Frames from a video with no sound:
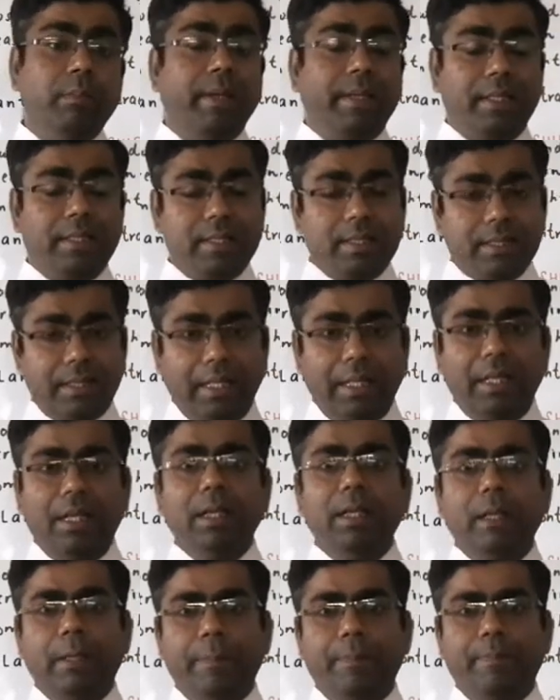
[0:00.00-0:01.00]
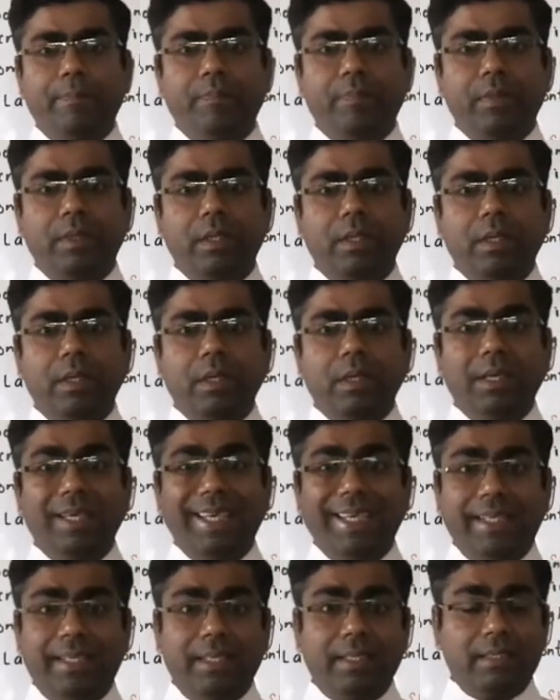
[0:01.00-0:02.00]
but still
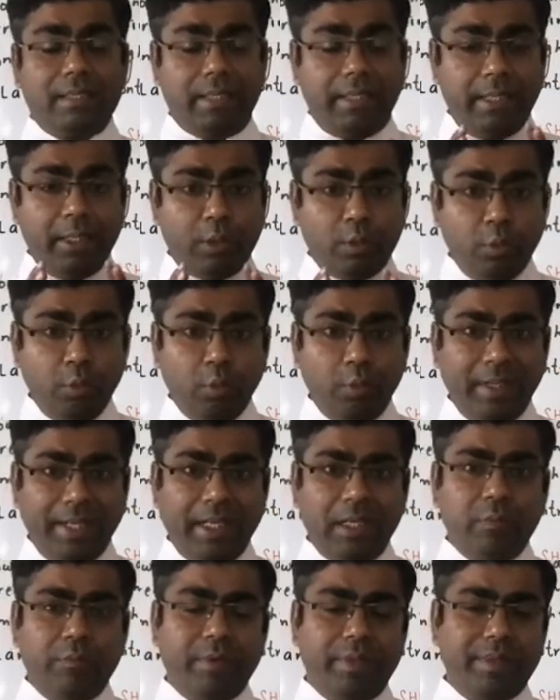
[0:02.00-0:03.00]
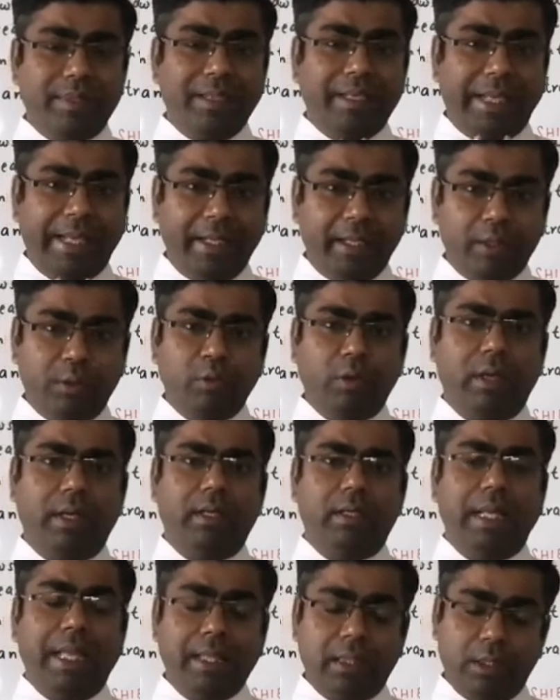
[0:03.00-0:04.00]
it is included with the
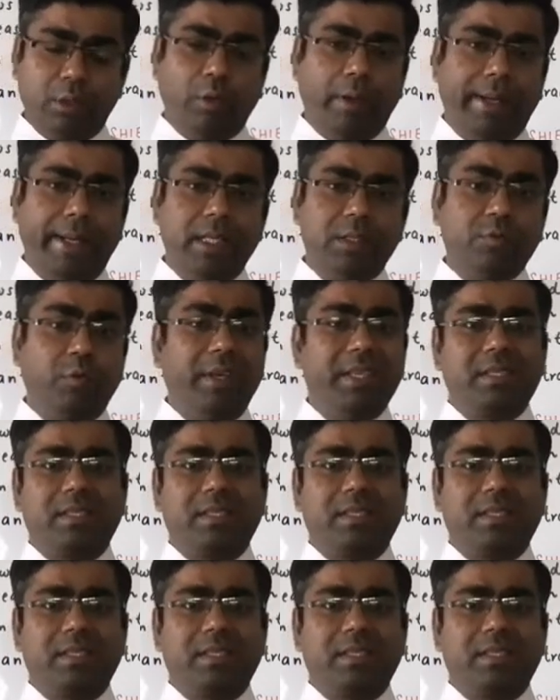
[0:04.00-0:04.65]
lanthanoids